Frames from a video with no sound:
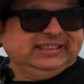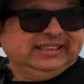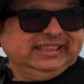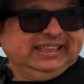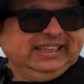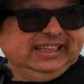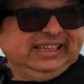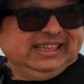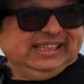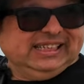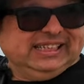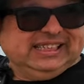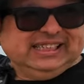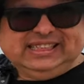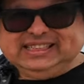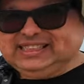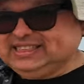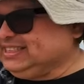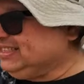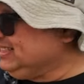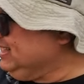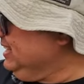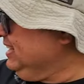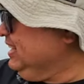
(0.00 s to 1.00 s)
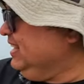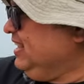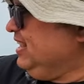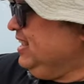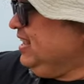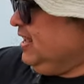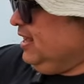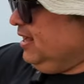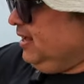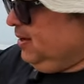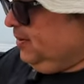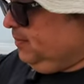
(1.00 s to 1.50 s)
Jesus.
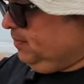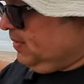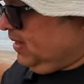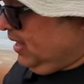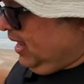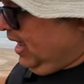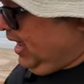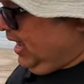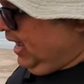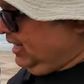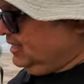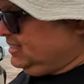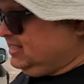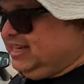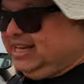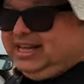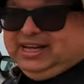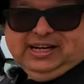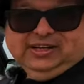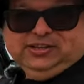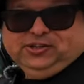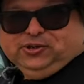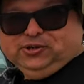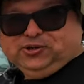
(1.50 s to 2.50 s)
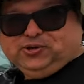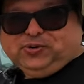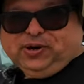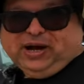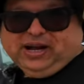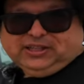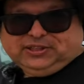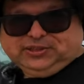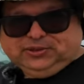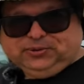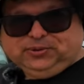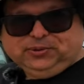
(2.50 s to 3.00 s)
I had to get a new
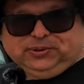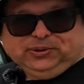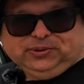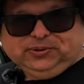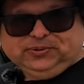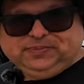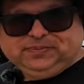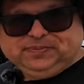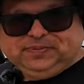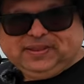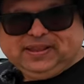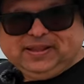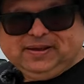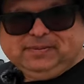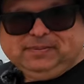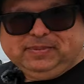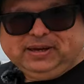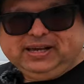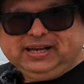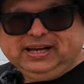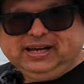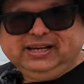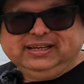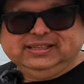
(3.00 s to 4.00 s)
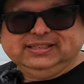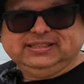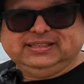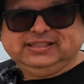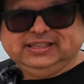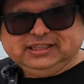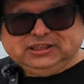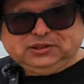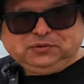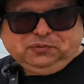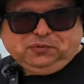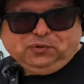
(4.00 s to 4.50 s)
trasheroo because
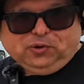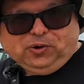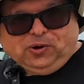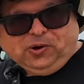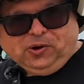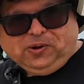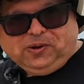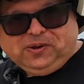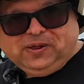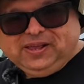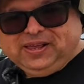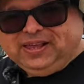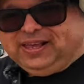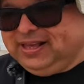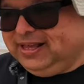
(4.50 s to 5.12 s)
this fool